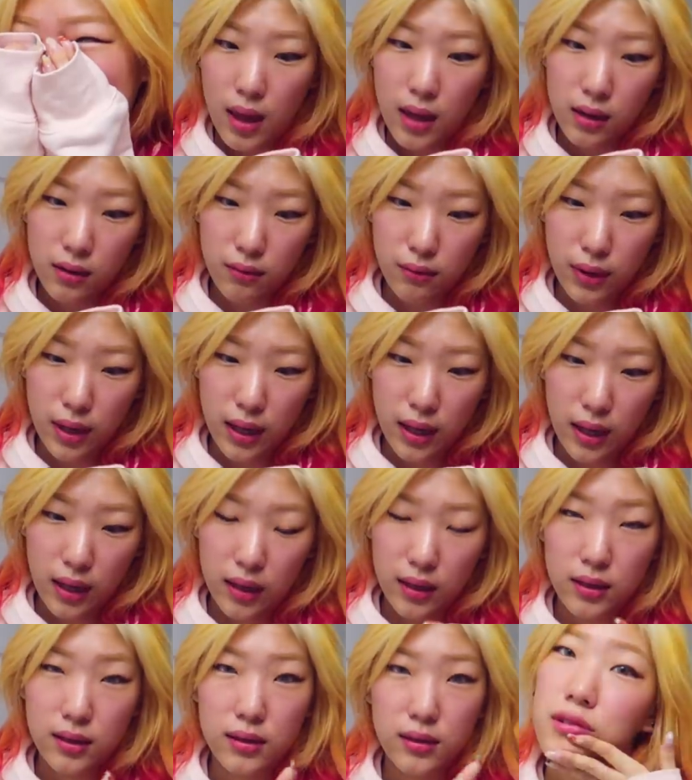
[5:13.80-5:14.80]

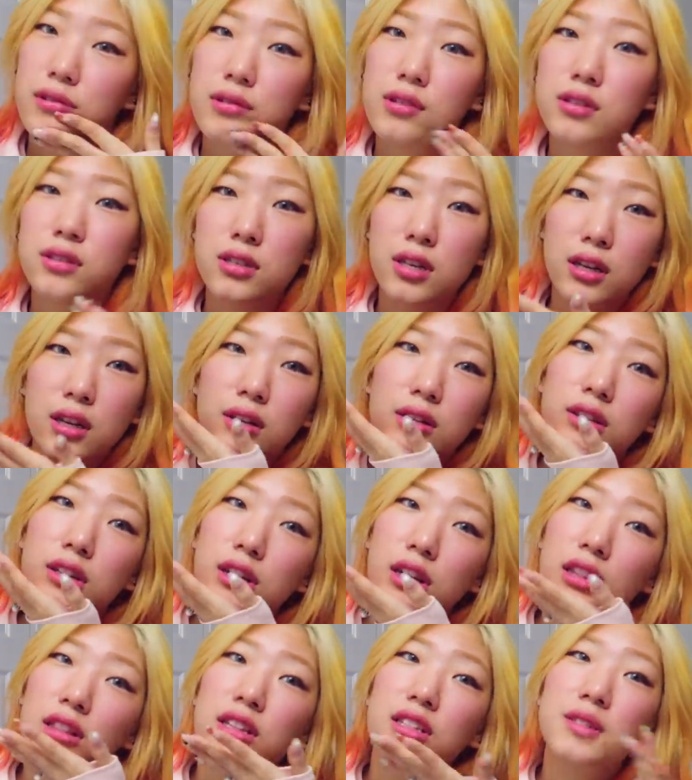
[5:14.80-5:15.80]
Anyway, let's take a
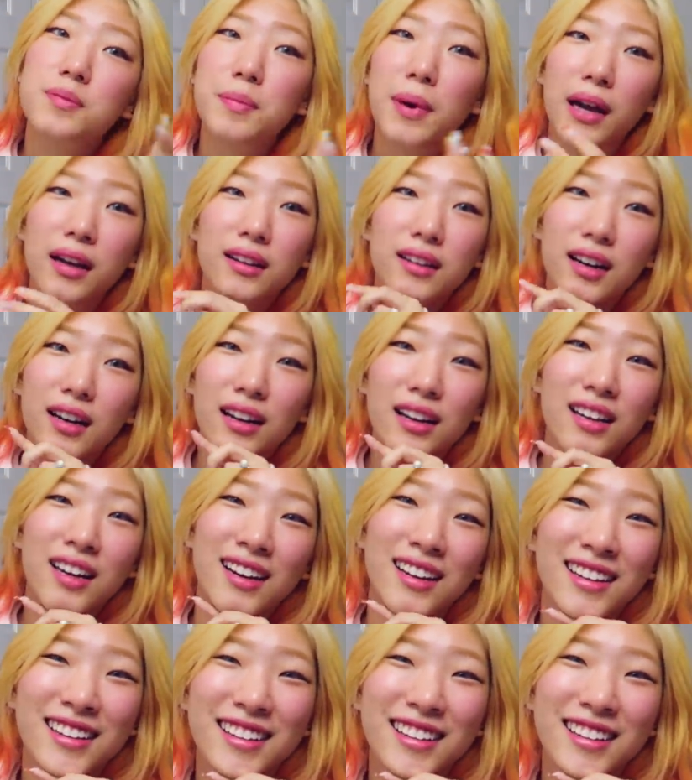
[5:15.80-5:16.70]
look at this bad guy.